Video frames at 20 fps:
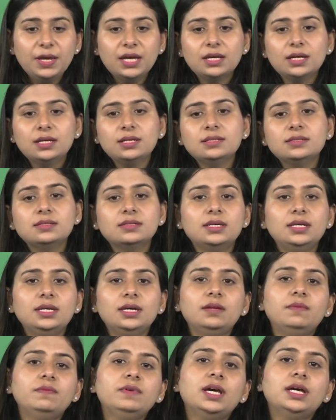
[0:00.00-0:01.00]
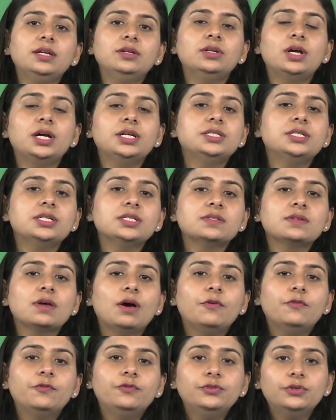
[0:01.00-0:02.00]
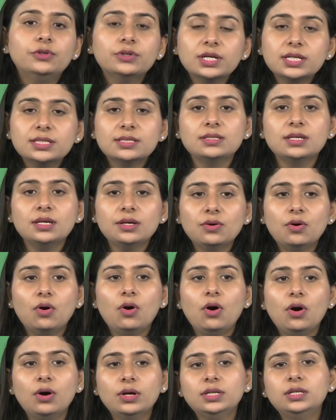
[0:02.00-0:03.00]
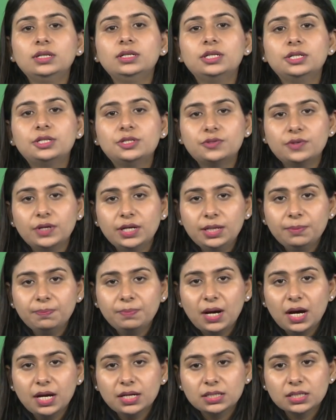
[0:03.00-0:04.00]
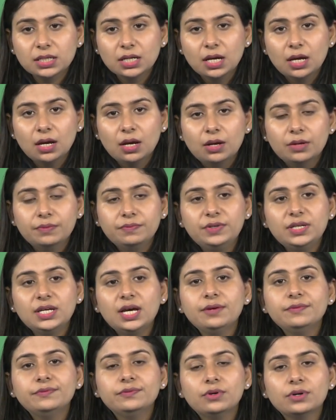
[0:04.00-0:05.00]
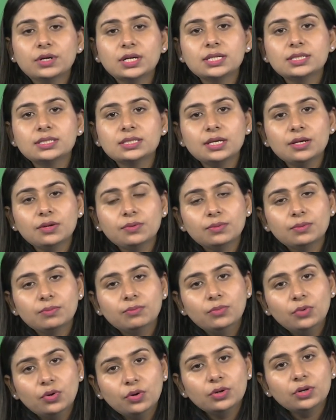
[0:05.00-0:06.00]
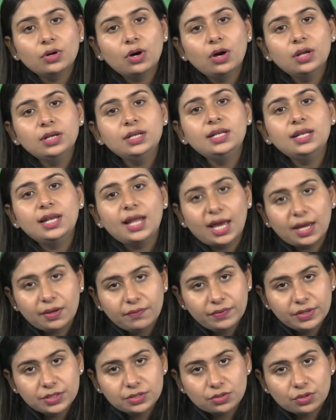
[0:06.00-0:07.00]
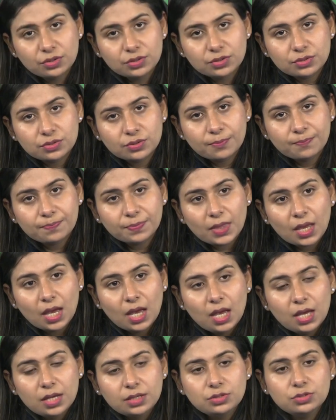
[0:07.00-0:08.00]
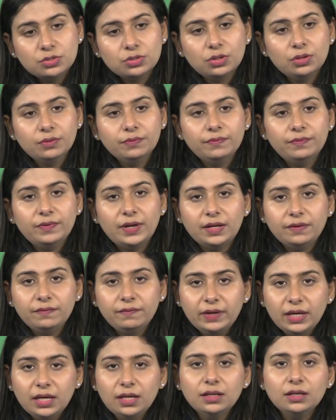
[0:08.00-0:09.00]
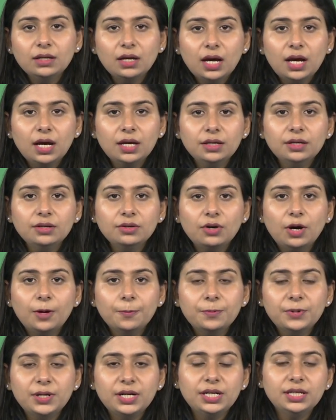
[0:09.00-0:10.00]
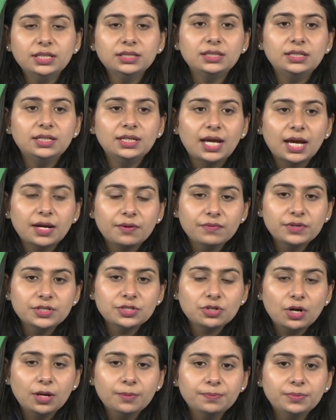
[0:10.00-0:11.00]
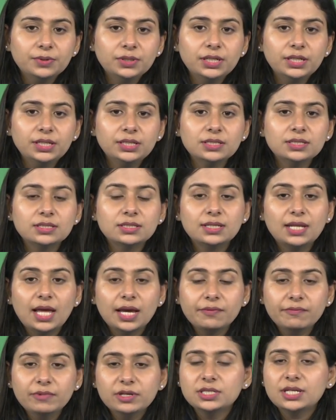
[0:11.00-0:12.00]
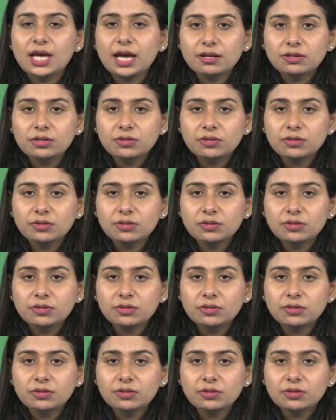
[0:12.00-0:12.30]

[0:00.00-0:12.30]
because here we are not just focusing on literary part, we are focusing more on language also. So, when we are incorporating the language components, language